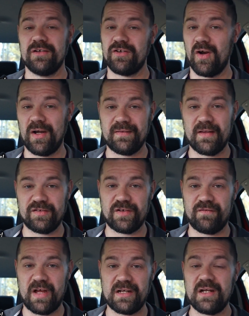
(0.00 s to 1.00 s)
during this
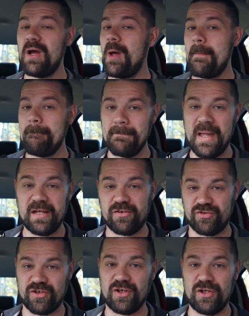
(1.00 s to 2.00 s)
event, make
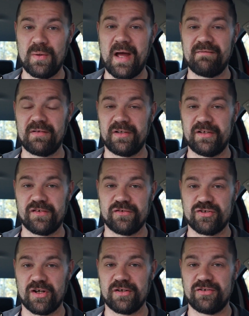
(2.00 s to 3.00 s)
sure you have at least a
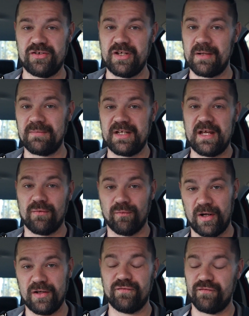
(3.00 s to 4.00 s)
Charge TM to get
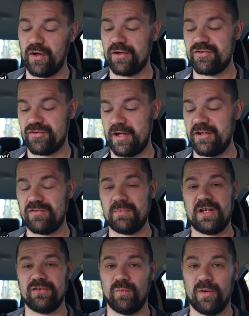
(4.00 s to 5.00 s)
rid of frustration,
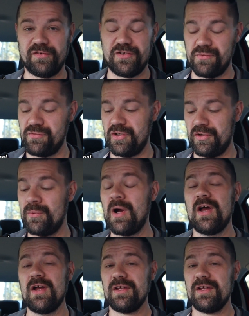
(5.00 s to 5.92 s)
because once you do,